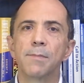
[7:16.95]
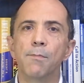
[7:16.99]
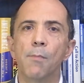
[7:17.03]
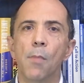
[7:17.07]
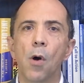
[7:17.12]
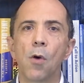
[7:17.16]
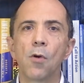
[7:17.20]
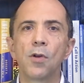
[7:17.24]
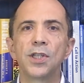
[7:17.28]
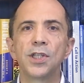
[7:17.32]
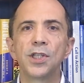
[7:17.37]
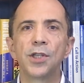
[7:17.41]

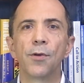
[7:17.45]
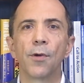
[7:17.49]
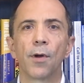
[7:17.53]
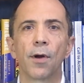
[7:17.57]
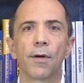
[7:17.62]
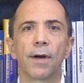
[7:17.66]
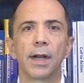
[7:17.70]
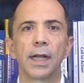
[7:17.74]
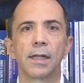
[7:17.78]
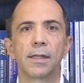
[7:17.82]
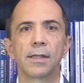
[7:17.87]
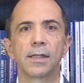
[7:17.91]
most
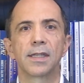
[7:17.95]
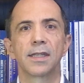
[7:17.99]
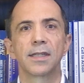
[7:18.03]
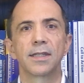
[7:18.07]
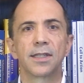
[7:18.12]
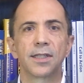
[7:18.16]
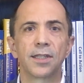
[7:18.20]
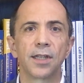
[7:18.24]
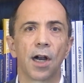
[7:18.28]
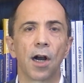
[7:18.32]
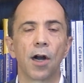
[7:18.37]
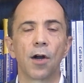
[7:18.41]
URLs
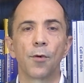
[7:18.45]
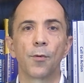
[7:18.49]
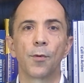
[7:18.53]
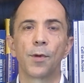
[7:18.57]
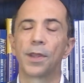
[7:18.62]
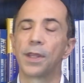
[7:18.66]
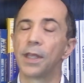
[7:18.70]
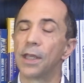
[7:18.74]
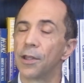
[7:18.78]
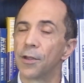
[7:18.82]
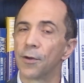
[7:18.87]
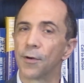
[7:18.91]
start
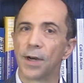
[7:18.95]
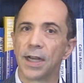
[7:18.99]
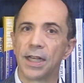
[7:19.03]
with either